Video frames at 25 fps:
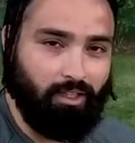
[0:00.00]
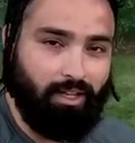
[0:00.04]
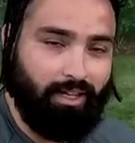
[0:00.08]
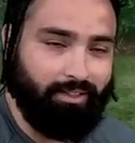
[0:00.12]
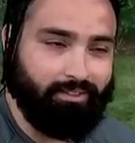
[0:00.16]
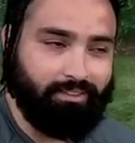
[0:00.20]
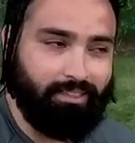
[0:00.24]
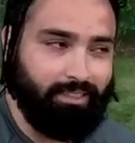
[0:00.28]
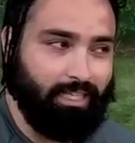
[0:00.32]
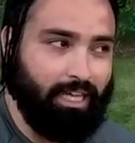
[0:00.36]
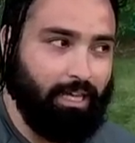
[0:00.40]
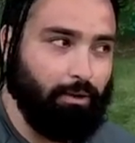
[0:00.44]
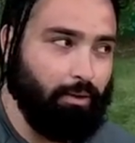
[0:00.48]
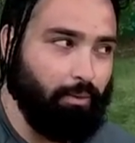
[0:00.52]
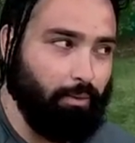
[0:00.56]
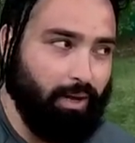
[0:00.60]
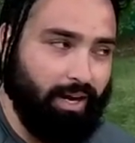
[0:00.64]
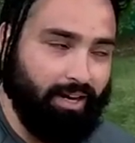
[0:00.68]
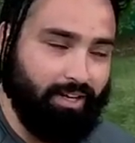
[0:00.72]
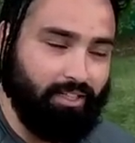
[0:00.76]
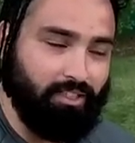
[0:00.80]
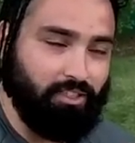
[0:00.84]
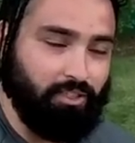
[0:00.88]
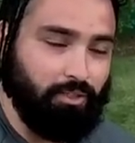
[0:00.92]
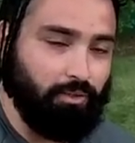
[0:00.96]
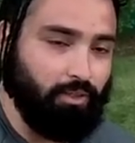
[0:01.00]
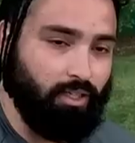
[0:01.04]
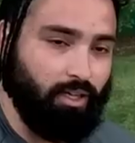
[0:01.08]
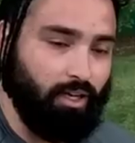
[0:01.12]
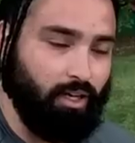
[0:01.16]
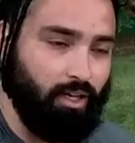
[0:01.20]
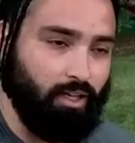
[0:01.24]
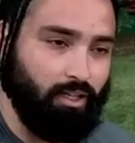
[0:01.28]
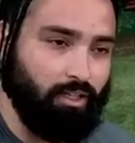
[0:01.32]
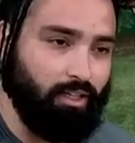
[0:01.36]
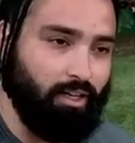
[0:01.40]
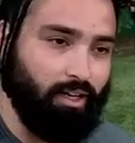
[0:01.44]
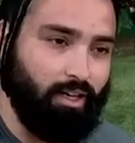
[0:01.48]
And like today, I ran into her
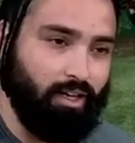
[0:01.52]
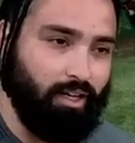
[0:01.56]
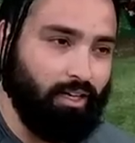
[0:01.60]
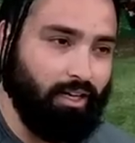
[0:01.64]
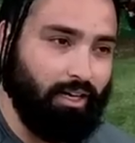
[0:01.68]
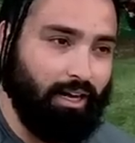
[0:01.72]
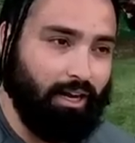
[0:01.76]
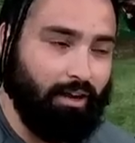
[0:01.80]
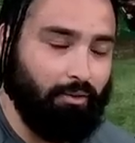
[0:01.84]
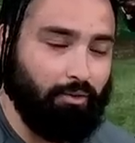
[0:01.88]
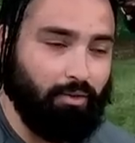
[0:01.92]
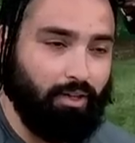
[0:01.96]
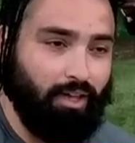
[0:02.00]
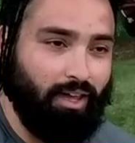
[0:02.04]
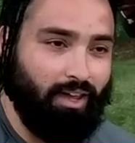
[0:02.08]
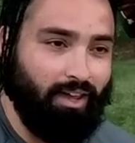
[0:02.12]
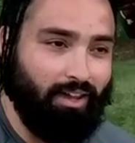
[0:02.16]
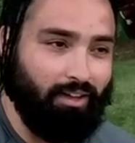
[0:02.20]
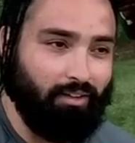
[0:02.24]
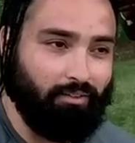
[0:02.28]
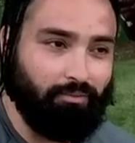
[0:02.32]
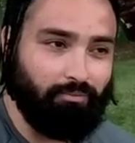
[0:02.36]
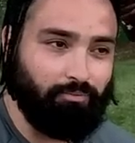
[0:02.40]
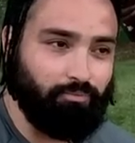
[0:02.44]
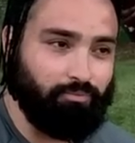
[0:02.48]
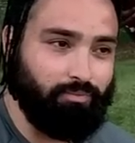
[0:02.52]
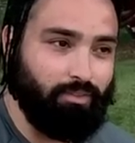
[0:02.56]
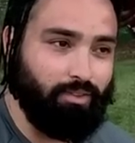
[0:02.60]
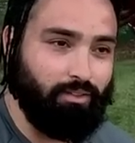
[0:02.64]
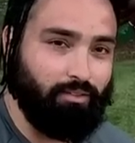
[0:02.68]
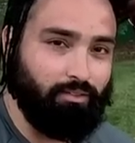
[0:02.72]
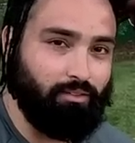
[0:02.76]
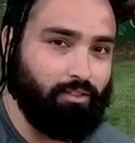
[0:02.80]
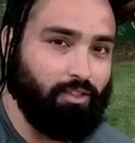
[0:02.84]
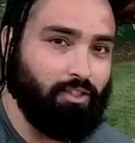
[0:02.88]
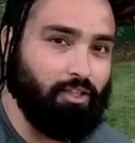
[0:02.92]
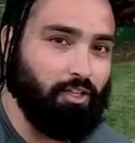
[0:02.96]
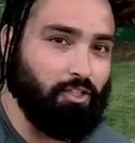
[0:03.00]
earlier, and
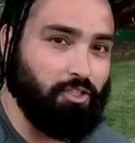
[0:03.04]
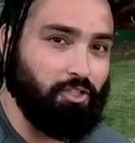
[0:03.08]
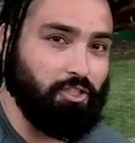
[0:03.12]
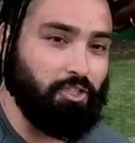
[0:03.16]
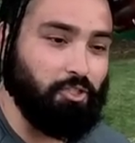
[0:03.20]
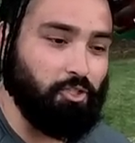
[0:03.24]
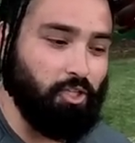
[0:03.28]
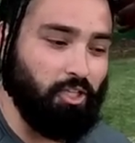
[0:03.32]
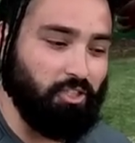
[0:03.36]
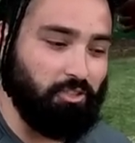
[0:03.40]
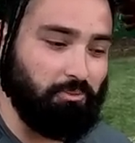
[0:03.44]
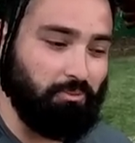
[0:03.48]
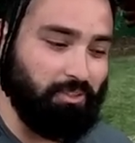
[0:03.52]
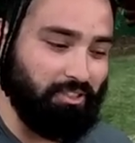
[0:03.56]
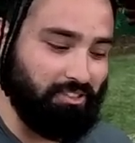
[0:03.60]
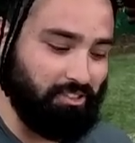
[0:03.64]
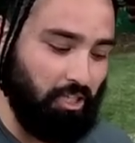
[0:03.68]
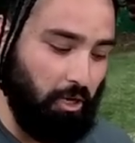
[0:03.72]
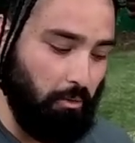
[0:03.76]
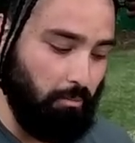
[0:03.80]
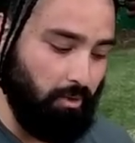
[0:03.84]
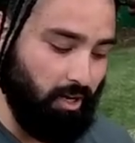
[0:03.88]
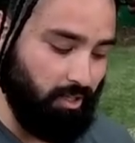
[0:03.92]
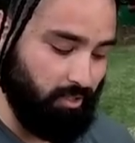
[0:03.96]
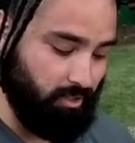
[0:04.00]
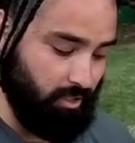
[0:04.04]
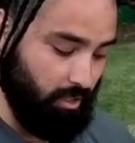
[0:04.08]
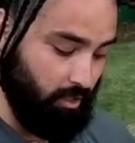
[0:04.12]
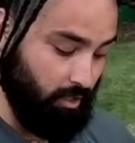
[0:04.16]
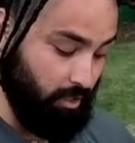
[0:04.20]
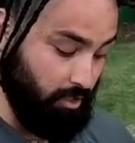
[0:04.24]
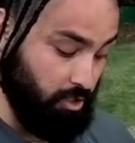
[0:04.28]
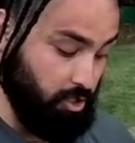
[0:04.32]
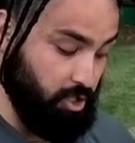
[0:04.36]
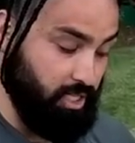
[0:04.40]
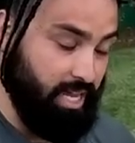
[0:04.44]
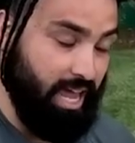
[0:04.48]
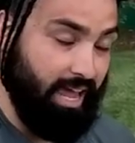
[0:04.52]
you know, she trusts me so much that
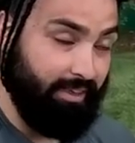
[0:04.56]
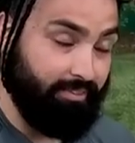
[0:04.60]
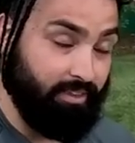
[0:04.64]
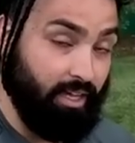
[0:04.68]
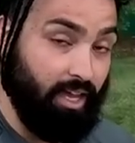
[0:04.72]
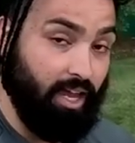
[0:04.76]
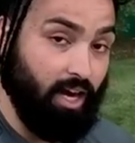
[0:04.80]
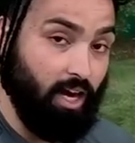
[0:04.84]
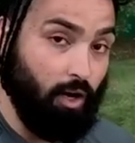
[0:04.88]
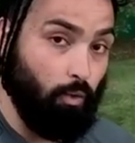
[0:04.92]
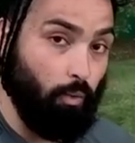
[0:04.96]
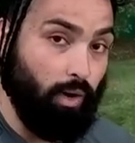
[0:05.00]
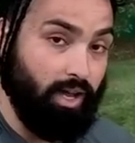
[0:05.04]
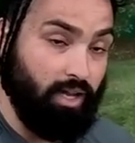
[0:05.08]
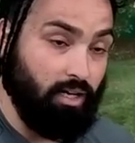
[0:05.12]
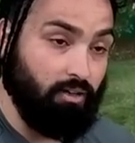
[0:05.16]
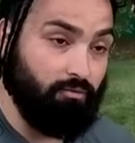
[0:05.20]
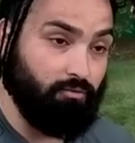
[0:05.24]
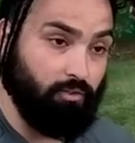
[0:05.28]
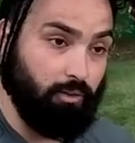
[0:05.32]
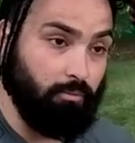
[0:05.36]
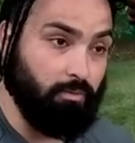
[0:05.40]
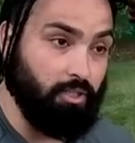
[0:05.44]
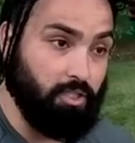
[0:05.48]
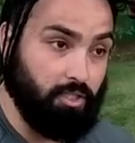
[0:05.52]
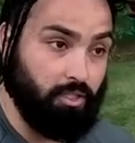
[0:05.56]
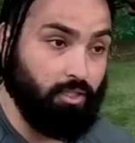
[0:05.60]
look, she had the hair waiting for me.